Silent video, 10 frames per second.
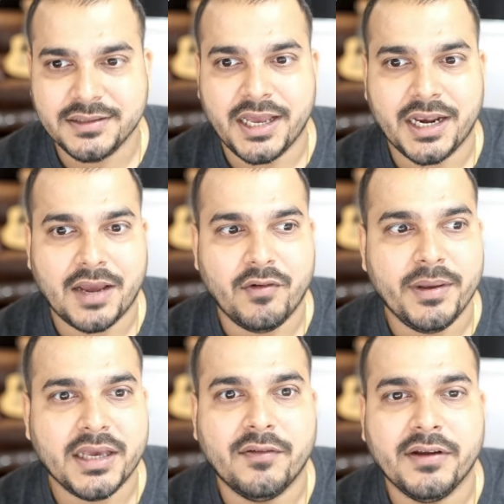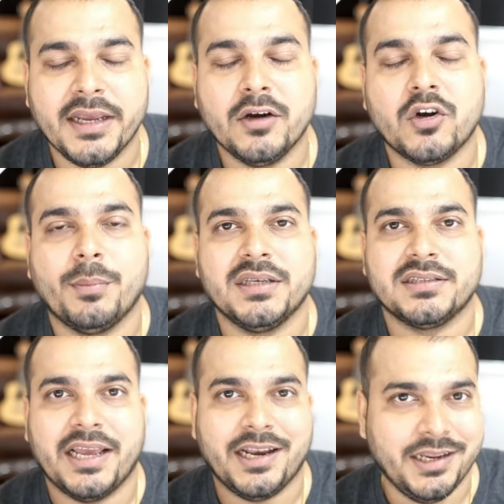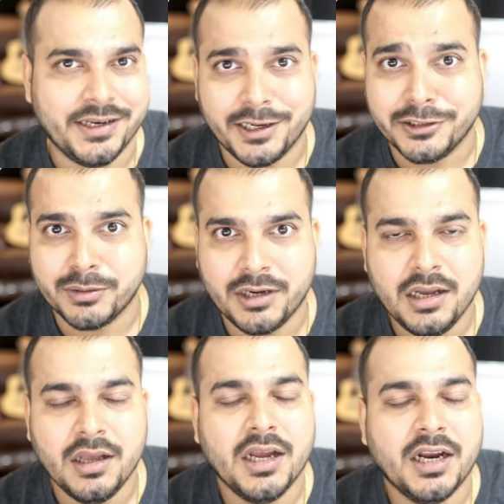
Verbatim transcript: There I will be covering topics like linear algebra,